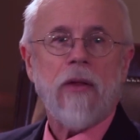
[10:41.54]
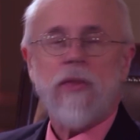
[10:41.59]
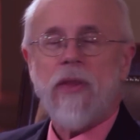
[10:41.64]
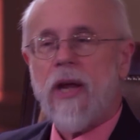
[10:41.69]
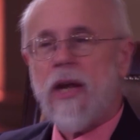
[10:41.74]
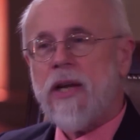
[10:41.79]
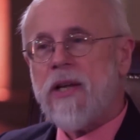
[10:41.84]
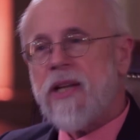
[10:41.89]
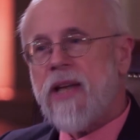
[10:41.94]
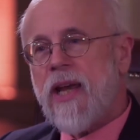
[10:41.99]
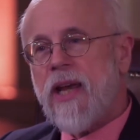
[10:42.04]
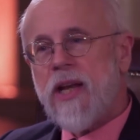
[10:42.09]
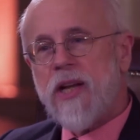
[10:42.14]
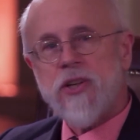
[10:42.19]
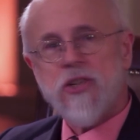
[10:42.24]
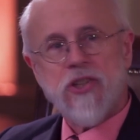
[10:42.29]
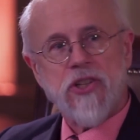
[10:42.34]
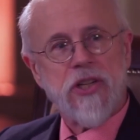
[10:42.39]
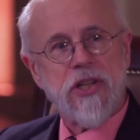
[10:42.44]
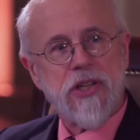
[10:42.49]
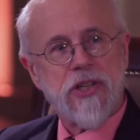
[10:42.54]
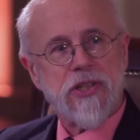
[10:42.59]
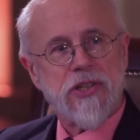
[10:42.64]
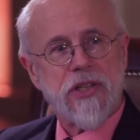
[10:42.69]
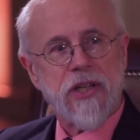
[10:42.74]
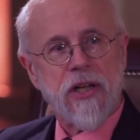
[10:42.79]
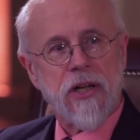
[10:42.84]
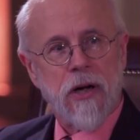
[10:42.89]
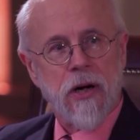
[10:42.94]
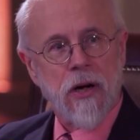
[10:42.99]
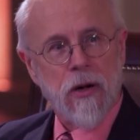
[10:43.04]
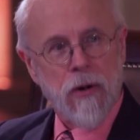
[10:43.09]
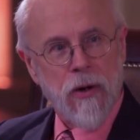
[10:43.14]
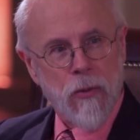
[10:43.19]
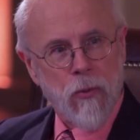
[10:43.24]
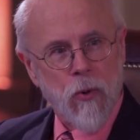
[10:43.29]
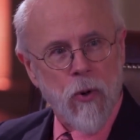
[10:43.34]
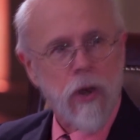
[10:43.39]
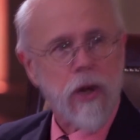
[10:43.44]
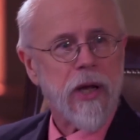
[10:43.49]
They take genes that are
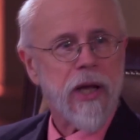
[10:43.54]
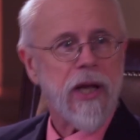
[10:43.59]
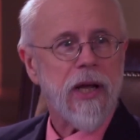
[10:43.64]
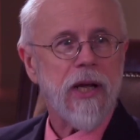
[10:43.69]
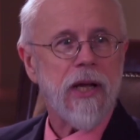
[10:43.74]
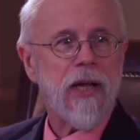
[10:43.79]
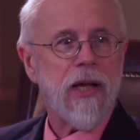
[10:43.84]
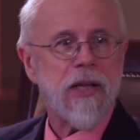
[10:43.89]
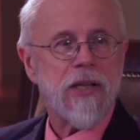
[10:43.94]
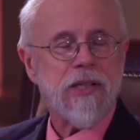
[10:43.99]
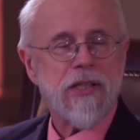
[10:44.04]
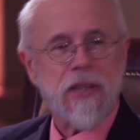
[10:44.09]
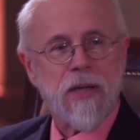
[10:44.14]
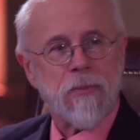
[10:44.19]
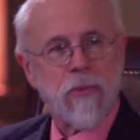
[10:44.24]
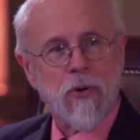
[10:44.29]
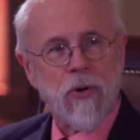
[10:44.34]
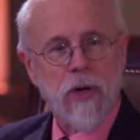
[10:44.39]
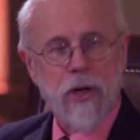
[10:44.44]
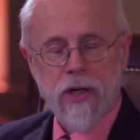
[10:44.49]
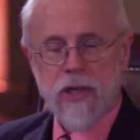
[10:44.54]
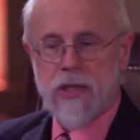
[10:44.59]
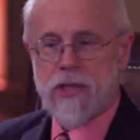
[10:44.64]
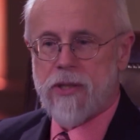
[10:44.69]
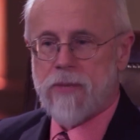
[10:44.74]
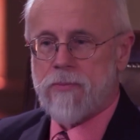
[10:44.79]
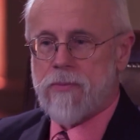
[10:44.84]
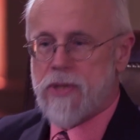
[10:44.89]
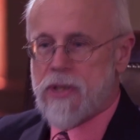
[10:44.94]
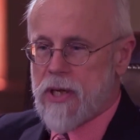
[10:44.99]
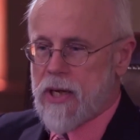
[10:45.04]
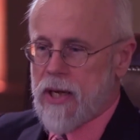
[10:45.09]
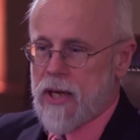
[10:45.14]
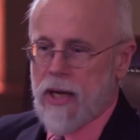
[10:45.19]
working in some organisms